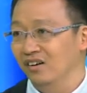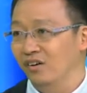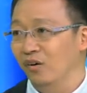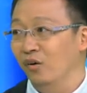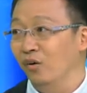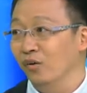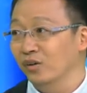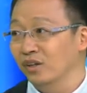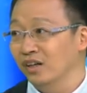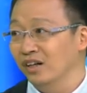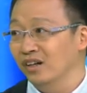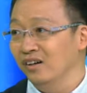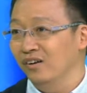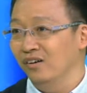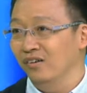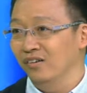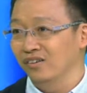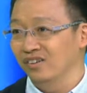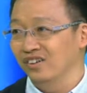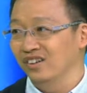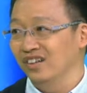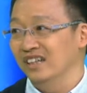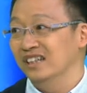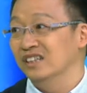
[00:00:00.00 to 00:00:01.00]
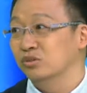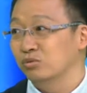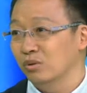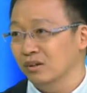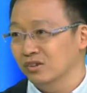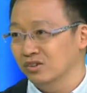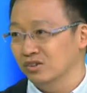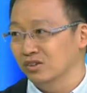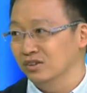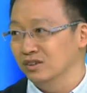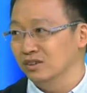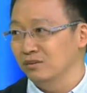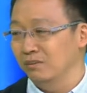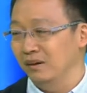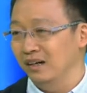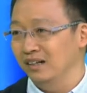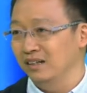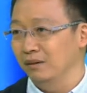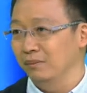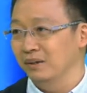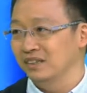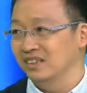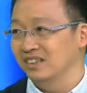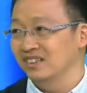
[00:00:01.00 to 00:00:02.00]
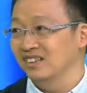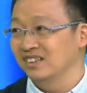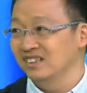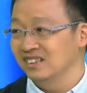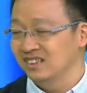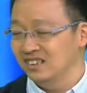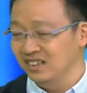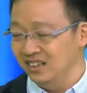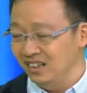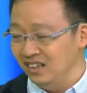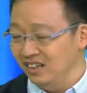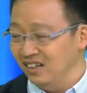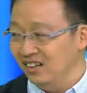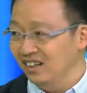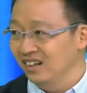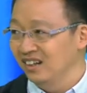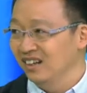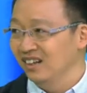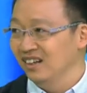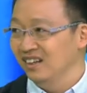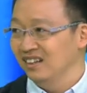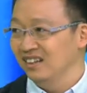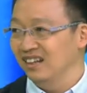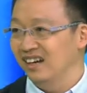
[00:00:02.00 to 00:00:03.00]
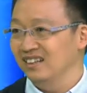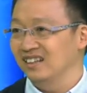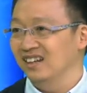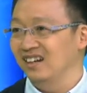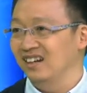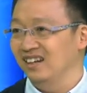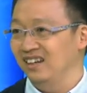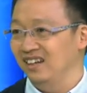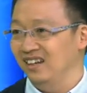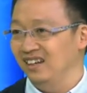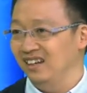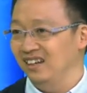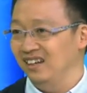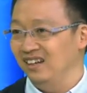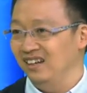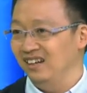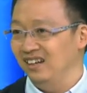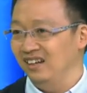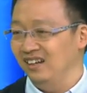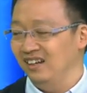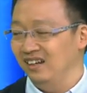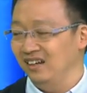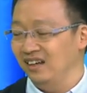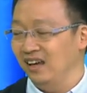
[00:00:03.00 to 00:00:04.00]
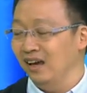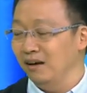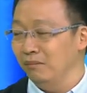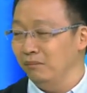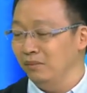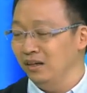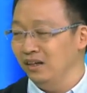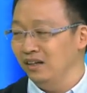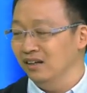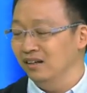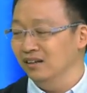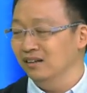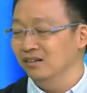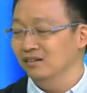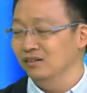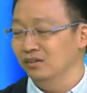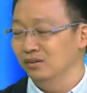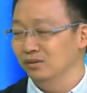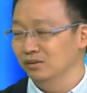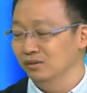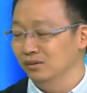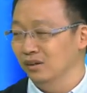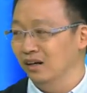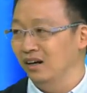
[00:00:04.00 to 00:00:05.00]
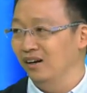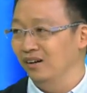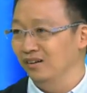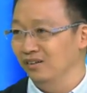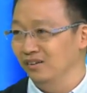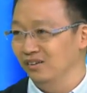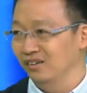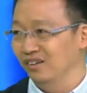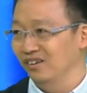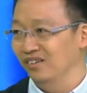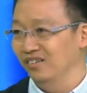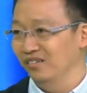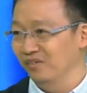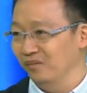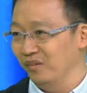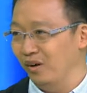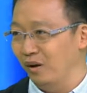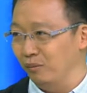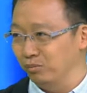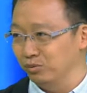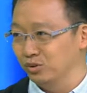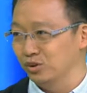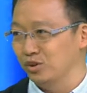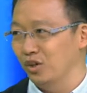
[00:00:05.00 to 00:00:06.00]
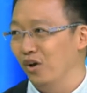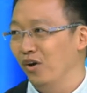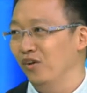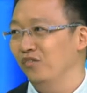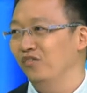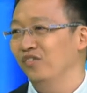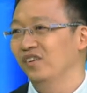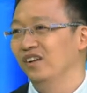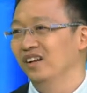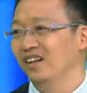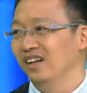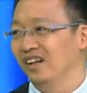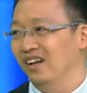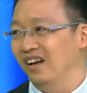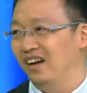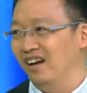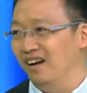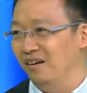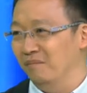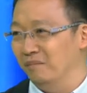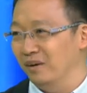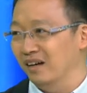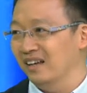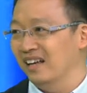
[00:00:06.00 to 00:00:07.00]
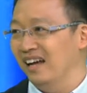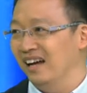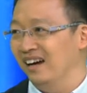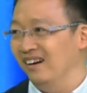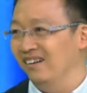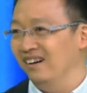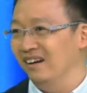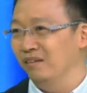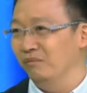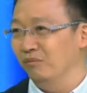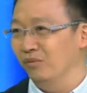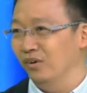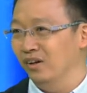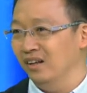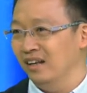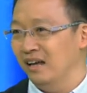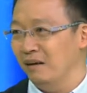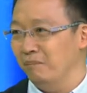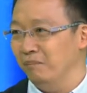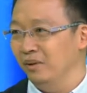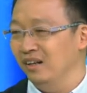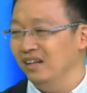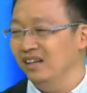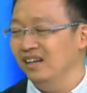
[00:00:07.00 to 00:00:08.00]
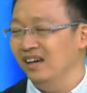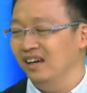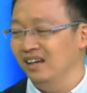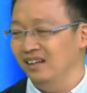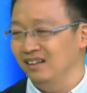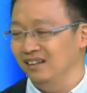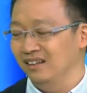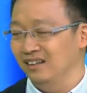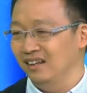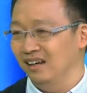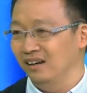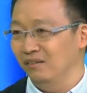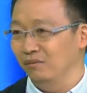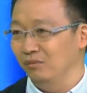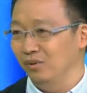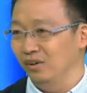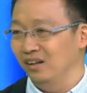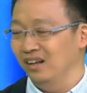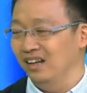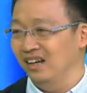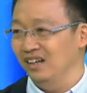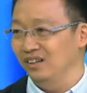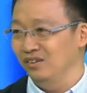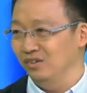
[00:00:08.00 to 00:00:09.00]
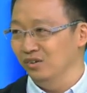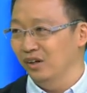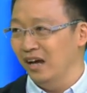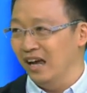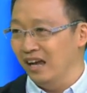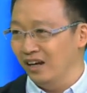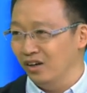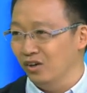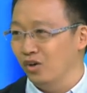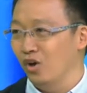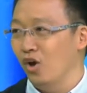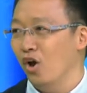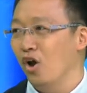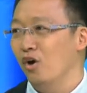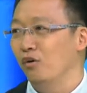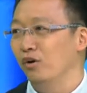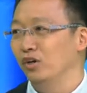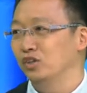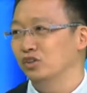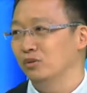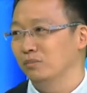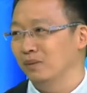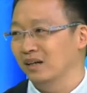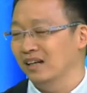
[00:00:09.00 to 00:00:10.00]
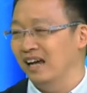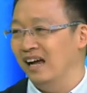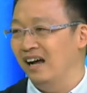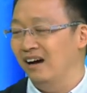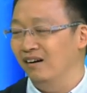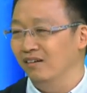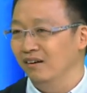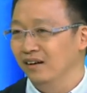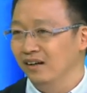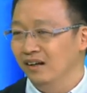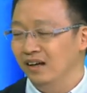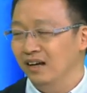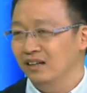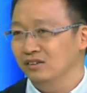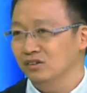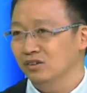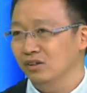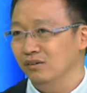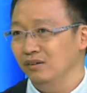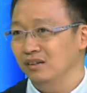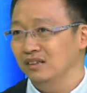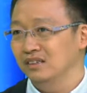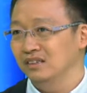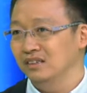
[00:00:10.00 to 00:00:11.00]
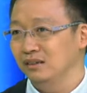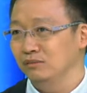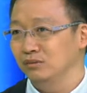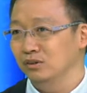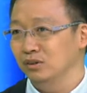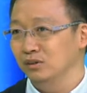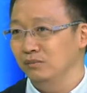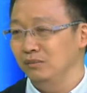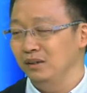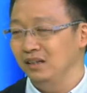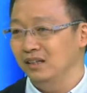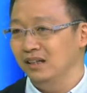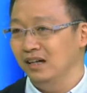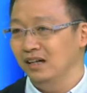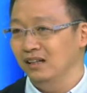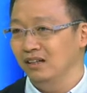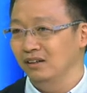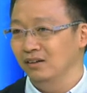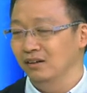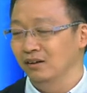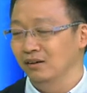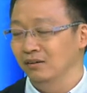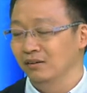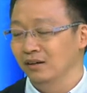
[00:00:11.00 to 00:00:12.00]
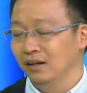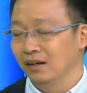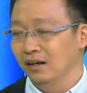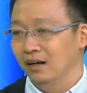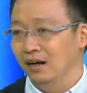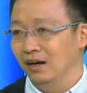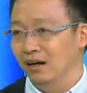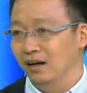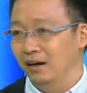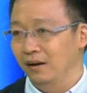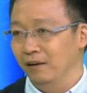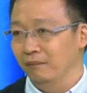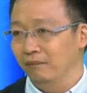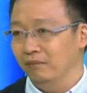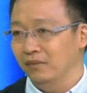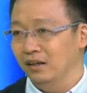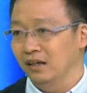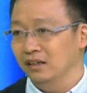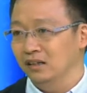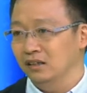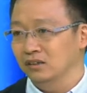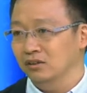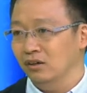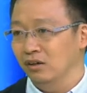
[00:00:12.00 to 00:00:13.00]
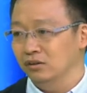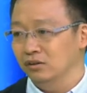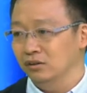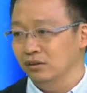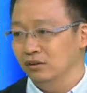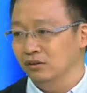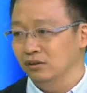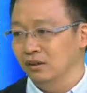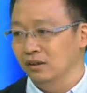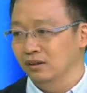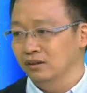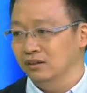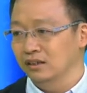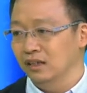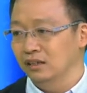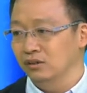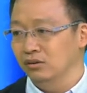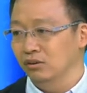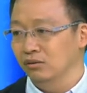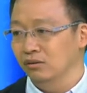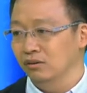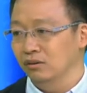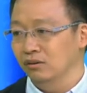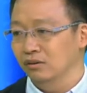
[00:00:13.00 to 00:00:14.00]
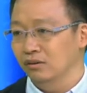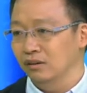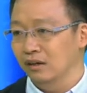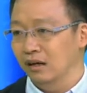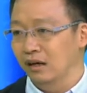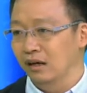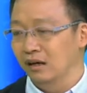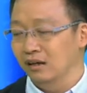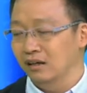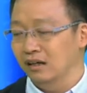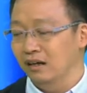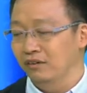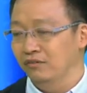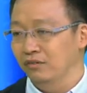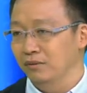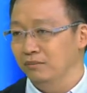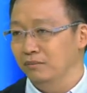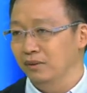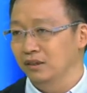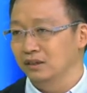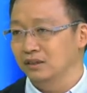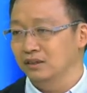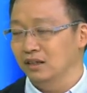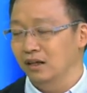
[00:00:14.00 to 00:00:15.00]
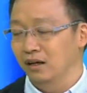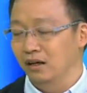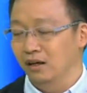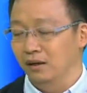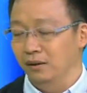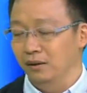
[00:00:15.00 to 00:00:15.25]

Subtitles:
order or the instructions by the presidency that he came here to you know, observe Macau and what happening, and would like to encourage Macau. And so it seems to me that, you know, there is also the central government's